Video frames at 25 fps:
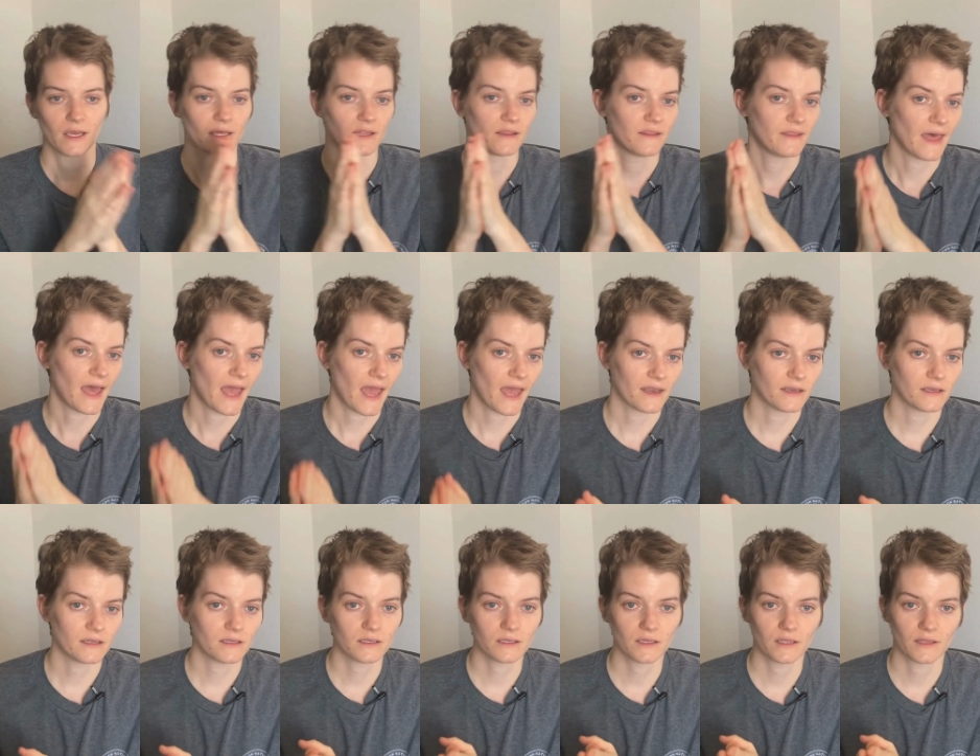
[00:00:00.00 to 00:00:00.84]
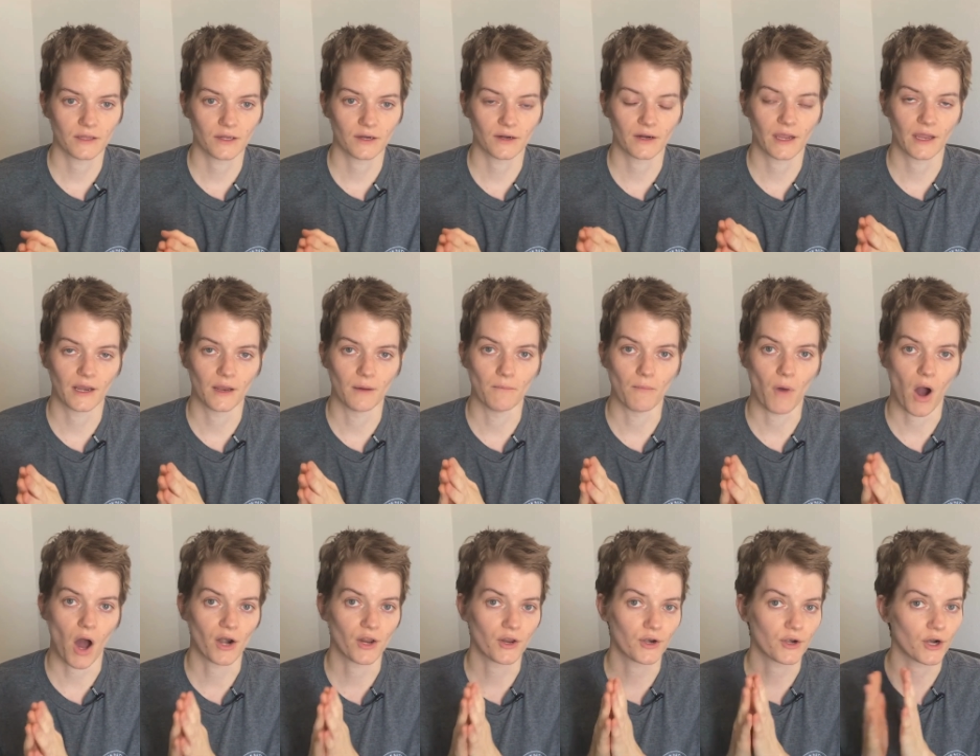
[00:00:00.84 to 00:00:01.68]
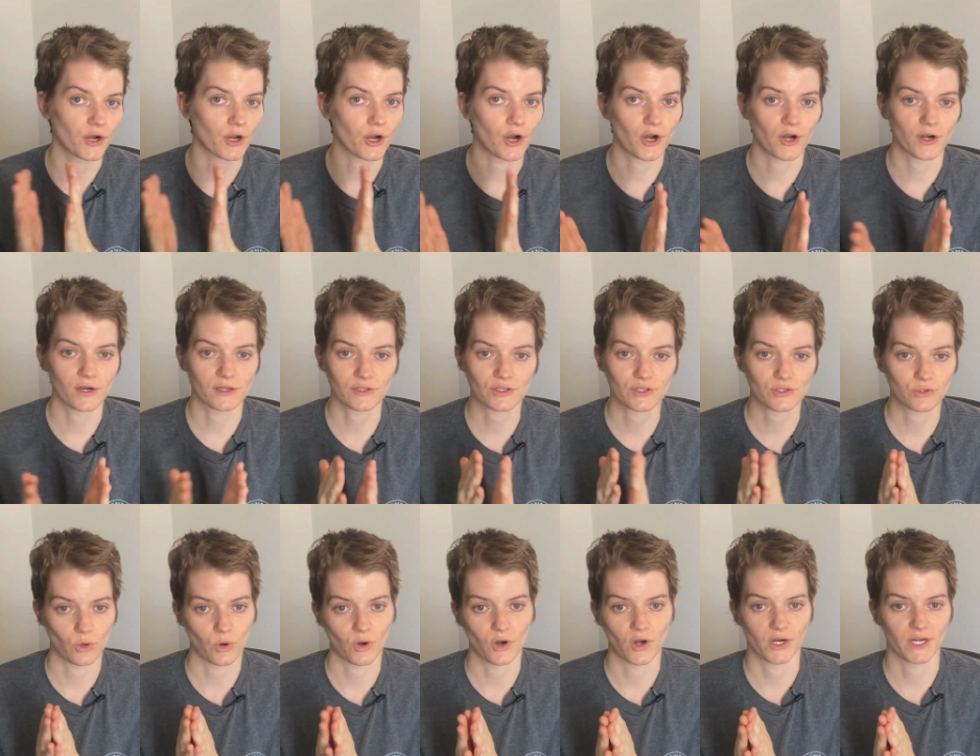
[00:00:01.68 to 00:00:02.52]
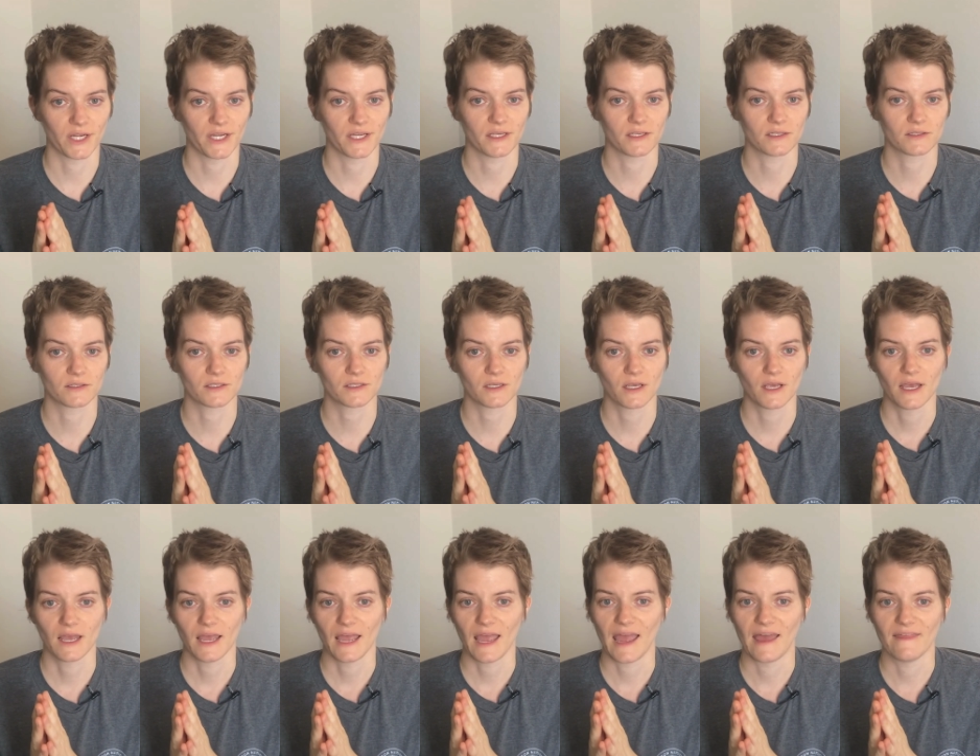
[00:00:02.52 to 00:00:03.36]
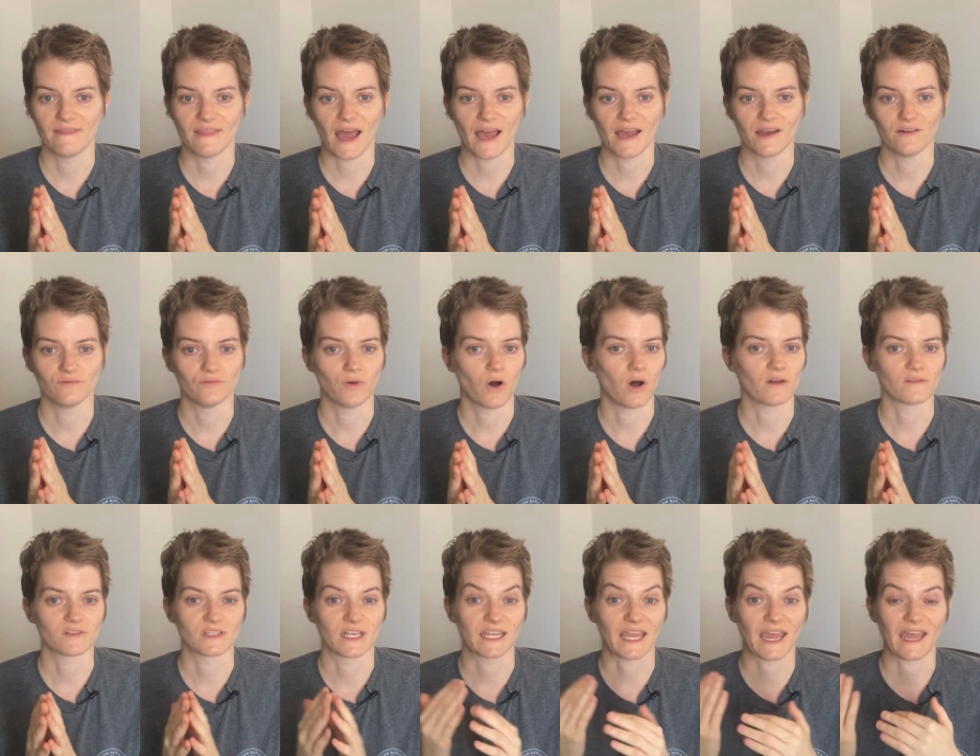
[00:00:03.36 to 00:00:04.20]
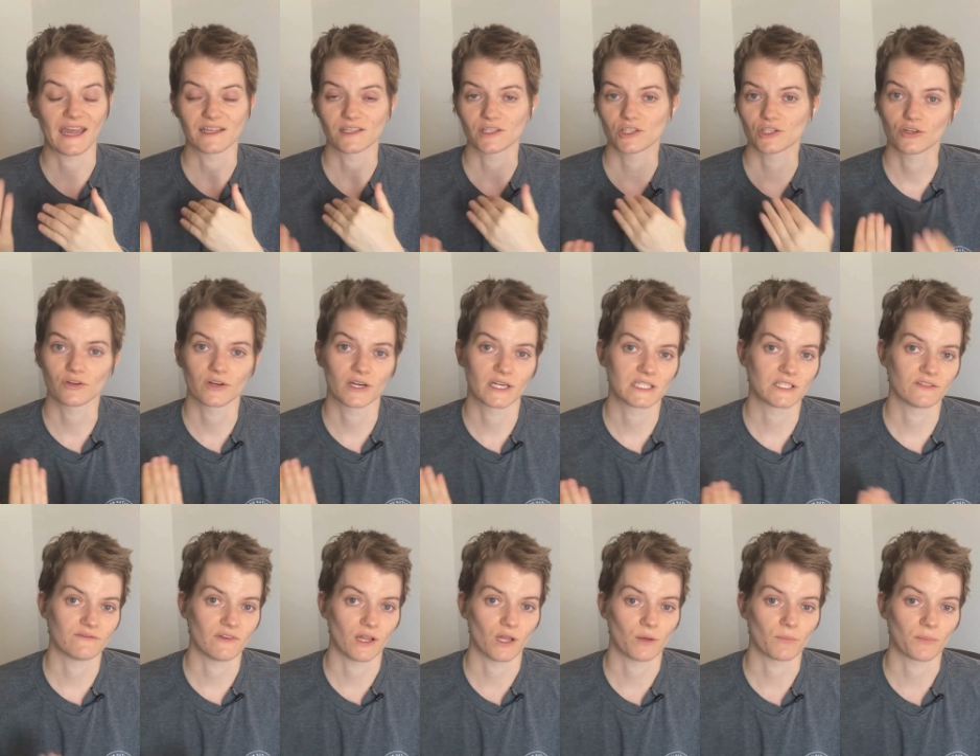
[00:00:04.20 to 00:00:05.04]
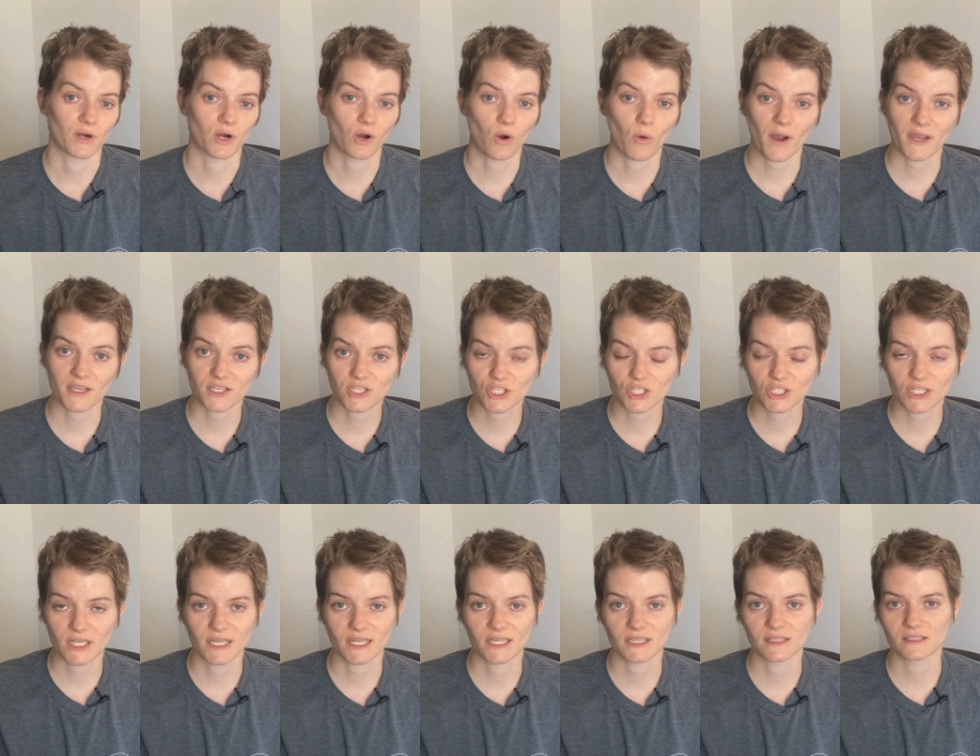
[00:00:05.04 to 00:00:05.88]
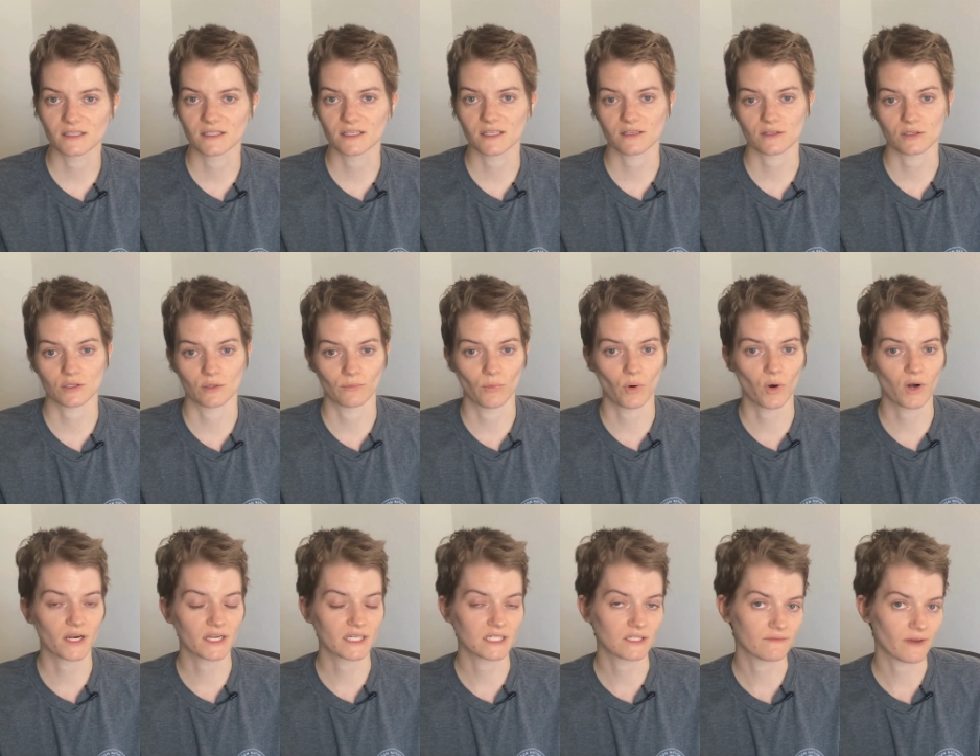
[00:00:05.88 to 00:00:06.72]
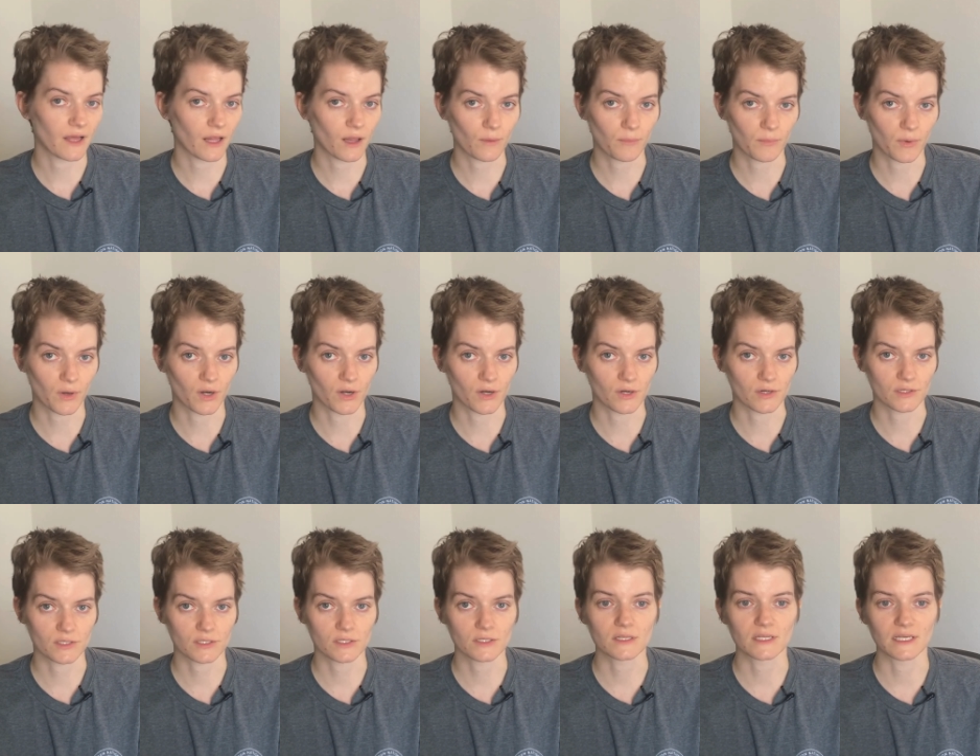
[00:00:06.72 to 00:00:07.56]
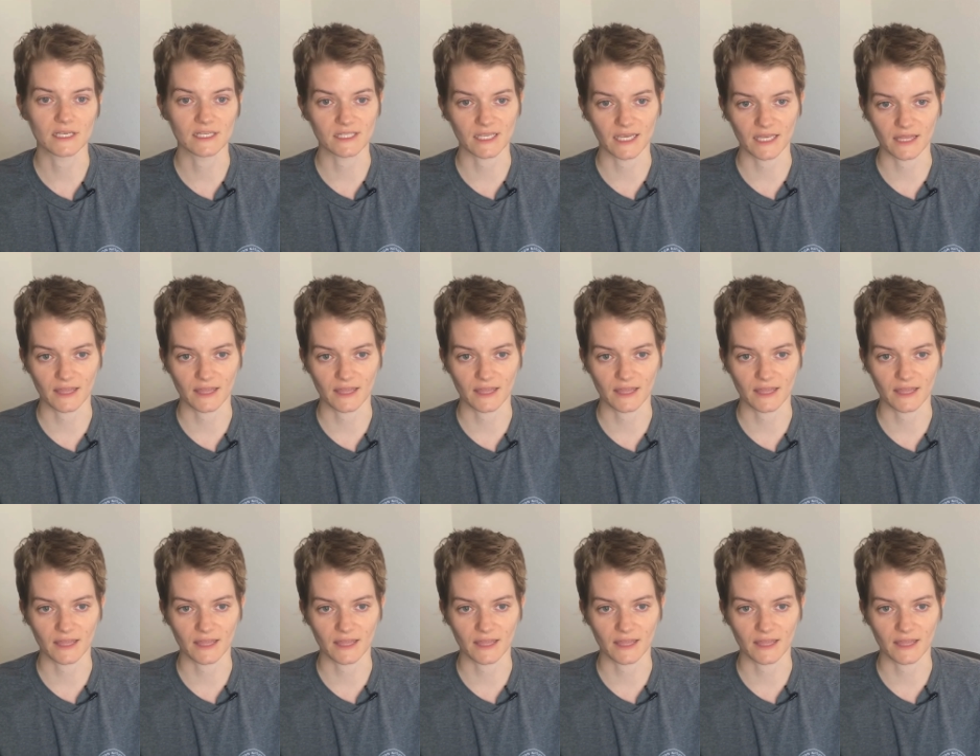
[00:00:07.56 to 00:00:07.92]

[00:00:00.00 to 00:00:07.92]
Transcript: Then they're going to monitor current stories, and that involves like answering developer questions, supporting developers, things like